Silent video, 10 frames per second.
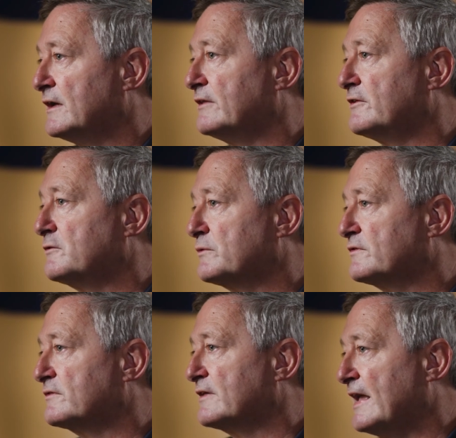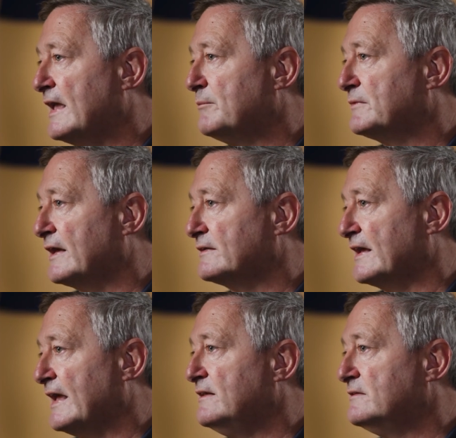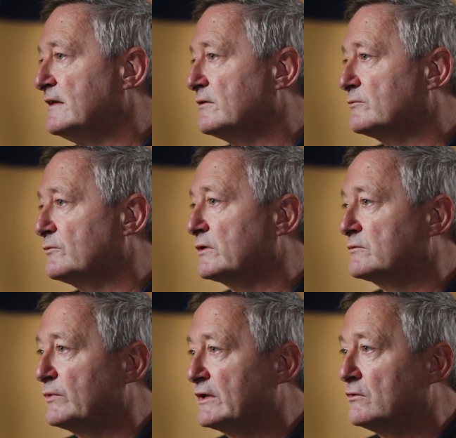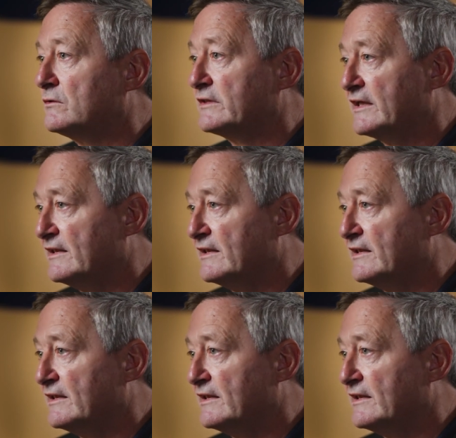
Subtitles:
And this was aimed at ending what we call the